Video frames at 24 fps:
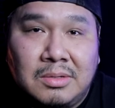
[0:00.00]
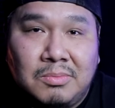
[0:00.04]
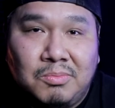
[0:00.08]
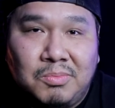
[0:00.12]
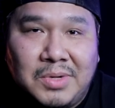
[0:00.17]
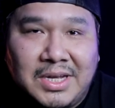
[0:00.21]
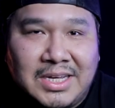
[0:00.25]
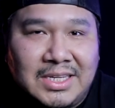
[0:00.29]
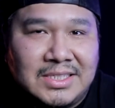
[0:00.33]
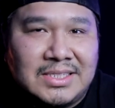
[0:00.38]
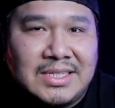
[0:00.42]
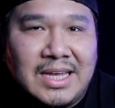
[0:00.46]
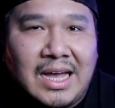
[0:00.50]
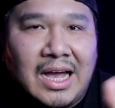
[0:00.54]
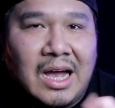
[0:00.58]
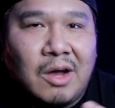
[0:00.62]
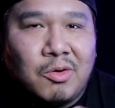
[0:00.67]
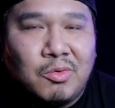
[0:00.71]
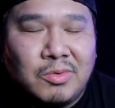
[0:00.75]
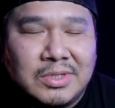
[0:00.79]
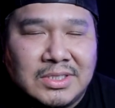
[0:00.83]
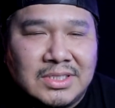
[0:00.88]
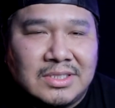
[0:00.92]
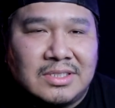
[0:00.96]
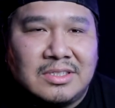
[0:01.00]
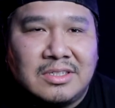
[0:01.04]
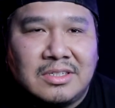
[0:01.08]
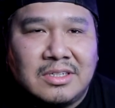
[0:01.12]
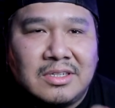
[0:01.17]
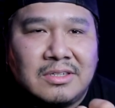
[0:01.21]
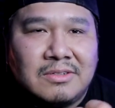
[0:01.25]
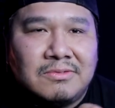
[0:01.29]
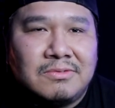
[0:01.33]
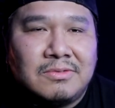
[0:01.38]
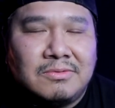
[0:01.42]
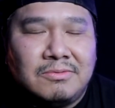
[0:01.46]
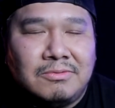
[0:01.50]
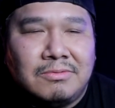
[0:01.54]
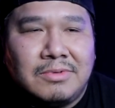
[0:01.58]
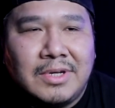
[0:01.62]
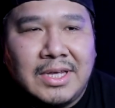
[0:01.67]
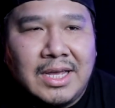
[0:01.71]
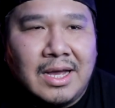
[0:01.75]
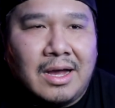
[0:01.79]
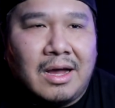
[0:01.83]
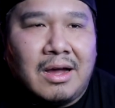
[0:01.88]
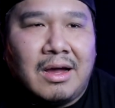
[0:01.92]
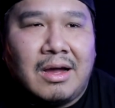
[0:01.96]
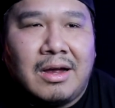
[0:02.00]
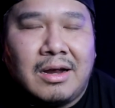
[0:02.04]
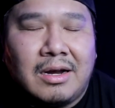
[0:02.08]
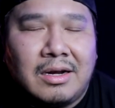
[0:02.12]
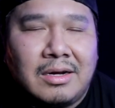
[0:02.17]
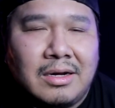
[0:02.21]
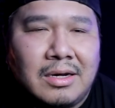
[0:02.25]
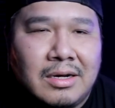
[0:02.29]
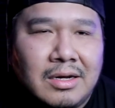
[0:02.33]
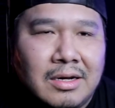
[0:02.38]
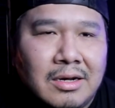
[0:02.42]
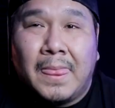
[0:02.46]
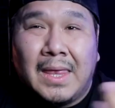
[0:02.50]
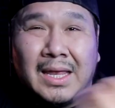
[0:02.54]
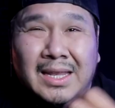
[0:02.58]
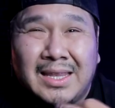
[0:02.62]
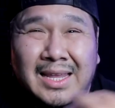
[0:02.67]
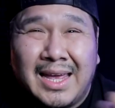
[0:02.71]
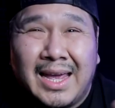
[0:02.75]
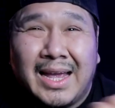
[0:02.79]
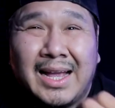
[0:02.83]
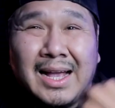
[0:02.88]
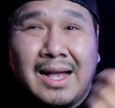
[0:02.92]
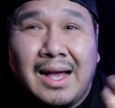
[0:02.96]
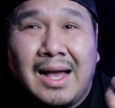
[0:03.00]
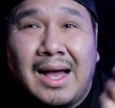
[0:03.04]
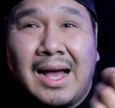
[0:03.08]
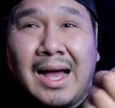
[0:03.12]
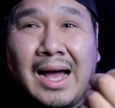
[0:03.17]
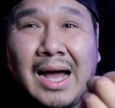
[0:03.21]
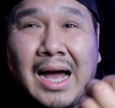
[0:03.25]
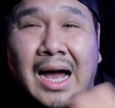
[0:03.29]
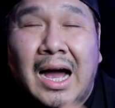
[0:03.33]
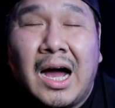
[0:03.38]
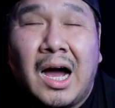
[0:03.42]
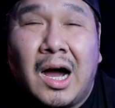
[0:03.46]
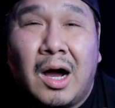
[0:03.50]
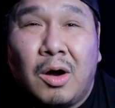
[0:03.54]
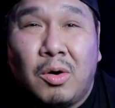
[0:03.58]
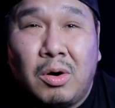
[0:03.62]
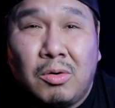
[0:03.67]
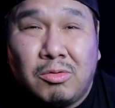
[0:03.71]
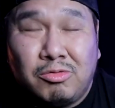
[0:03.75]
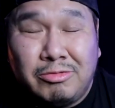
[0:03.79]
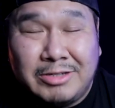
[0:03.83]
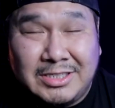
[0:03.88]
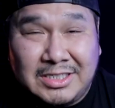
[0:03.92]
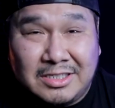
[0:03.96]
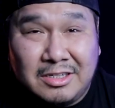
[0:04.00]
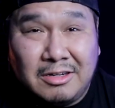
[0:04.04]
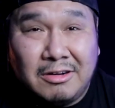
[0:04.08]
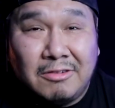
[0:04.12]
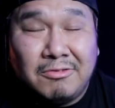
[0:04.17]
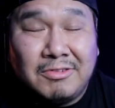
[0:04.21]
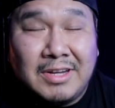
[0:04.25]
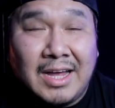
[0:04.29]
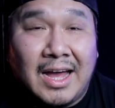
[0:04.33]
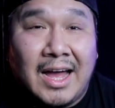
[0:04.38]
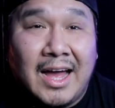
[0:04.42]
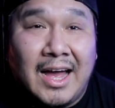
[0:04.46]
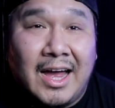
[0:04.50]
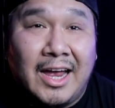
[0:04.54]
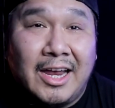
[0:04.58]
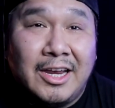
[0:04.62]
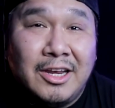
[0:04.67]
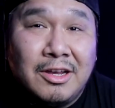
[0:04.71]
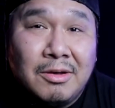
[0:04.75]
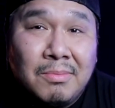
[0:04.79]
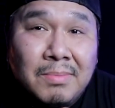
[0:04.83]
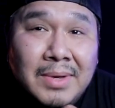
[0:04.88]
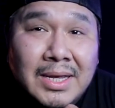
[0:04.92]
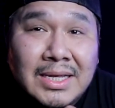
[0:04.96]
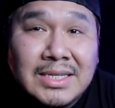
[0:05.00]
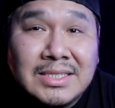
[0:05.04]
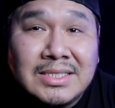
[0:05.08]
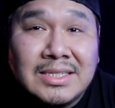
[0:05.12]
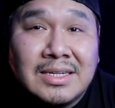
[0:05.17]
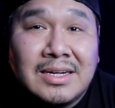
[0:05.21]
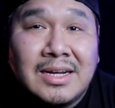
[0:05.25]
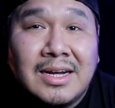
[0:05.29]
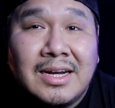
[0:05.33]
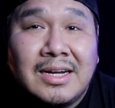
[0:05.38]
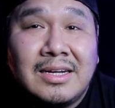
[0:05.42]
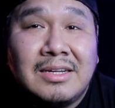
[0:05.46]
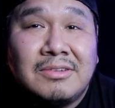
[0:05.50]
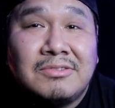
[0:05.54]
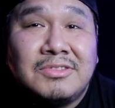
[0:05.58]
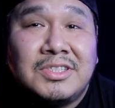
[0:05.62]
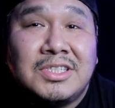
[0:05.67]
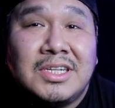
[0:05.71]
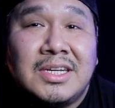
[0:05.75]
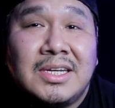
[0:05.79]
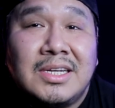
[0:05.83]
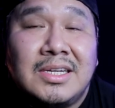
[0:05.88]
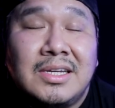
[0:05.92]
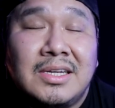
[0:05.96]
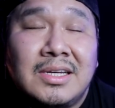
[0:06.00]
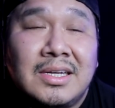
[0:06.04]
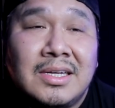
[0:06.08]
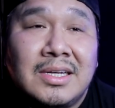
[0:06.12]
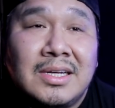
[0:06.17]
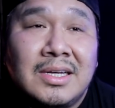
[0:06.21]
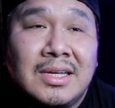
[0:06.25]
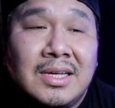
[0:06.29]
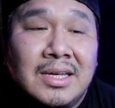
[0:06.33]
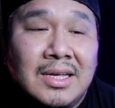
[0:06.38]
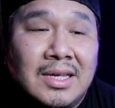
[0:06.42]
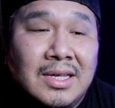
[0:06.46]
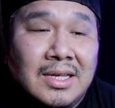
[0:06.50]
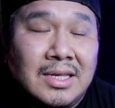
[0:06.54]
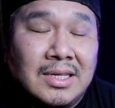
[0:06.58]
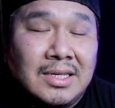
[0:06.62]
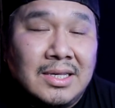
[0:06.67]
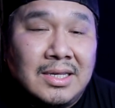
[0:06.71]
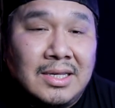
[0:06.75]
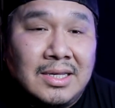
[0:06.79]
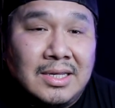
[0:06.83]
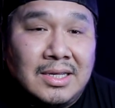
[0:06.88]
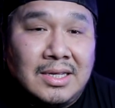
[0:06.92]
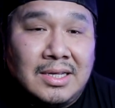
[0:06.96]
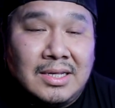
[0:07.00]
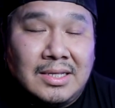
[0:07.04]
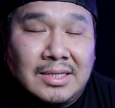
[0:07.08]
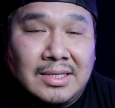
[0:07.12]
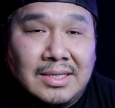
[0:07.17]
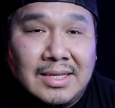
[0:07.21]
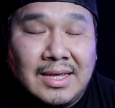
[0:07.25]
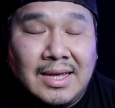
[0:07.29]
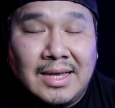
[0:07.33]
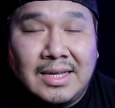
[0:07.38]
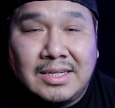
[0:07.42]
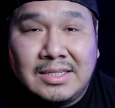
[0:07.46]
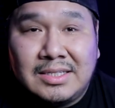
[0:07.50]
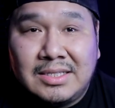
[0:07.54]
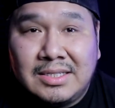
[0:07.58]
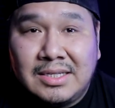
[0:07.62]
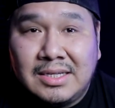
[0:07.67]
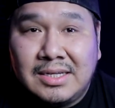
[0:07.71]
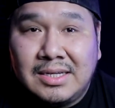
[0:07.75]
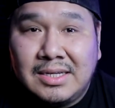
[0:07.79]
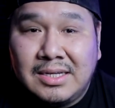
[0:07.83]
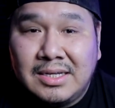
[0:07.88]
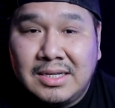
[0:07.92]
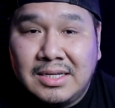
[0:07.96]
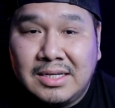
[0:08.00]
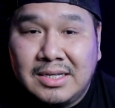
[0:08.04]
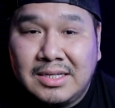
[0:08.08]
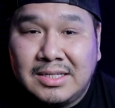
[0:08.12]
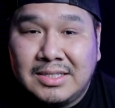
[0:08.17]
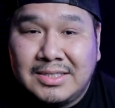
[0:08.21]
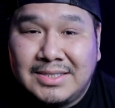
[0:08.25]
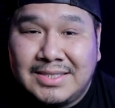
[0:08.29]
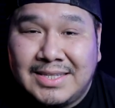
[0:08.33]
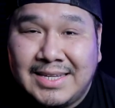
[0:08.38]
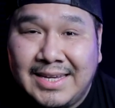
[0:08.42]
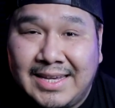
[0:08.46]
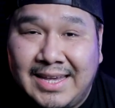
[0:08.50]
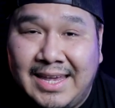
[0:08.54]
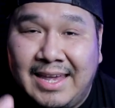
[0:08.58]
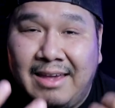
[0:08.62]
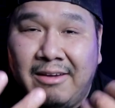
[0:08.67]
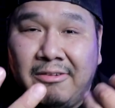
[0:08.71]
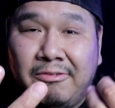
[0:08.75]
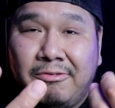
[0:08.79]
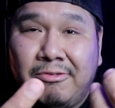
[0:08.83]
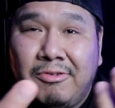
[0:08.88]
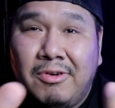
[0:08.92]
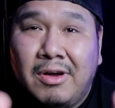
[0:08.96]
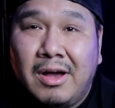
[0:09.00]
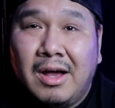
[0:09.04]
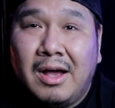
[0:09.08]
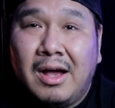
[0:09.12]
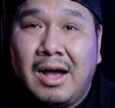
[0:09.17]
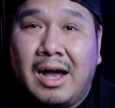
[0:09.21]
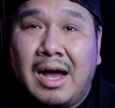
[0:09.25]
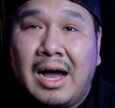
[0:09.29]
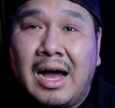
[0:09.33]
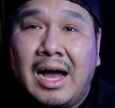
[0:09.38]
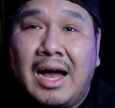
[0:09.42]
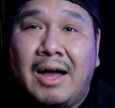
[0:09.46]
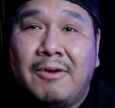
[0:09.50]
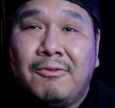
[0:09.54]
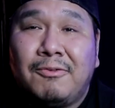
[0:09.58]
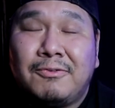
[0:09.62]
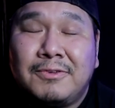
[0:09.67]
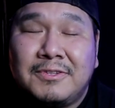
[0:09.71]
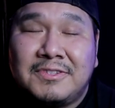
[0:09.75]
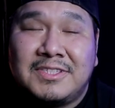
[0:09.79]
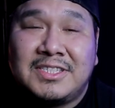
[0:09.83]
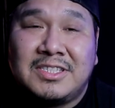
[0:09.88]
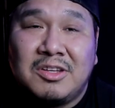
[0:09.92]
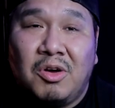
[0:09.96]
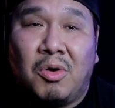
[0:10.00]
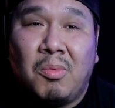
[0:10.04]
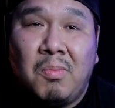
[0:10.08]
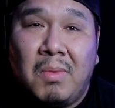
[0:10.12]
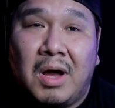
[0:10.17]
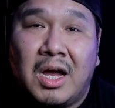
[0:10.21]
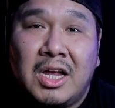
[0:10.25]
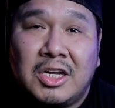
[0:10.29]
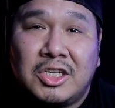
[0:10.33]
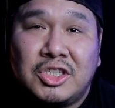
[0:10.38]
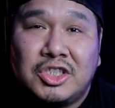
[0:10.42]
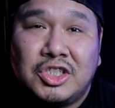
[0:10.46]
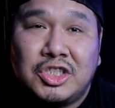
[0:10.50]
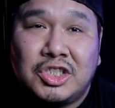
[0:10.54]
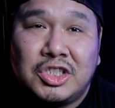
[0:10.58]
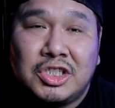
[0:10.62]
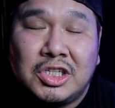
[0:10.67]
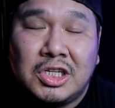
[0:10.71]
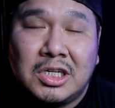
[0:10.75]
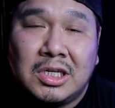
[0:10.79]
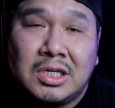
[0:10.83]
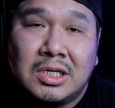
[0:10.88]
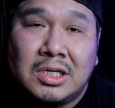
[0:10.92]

because how reserved we are, and like how reserved I am as an INFJ, that to give off so much